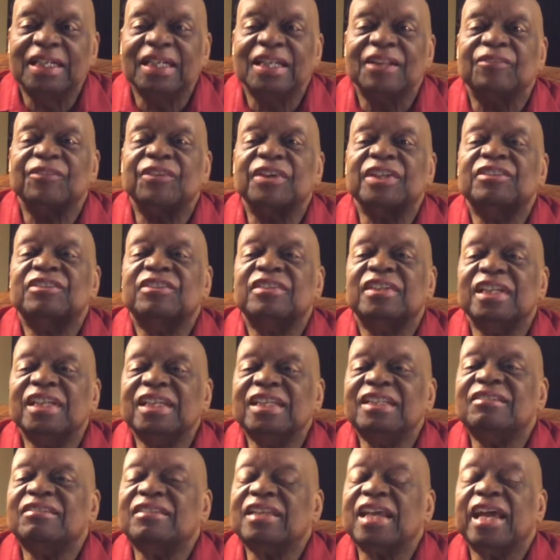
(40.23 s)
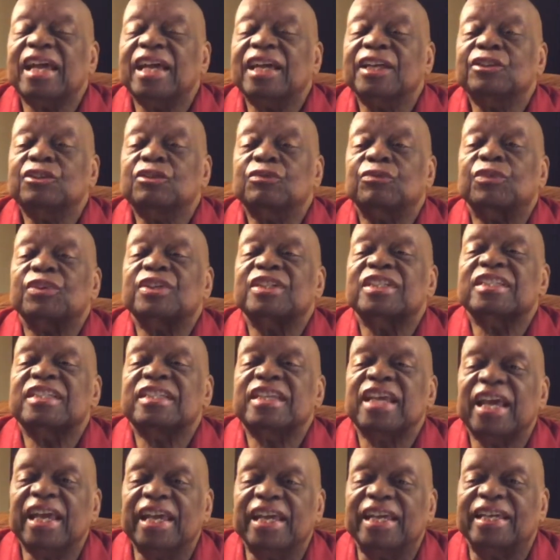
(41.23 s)
The T stands for
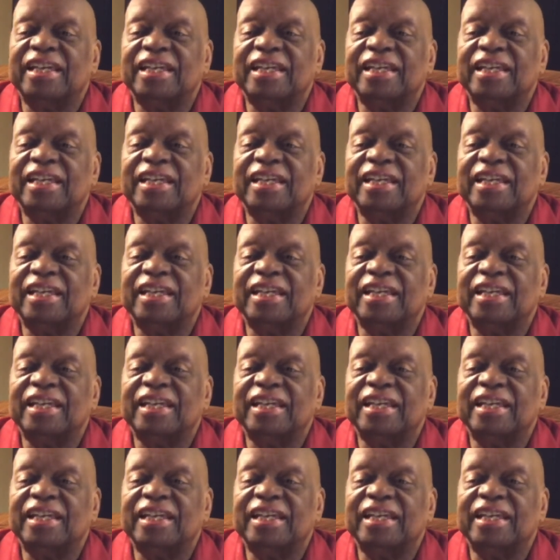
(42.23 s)
take,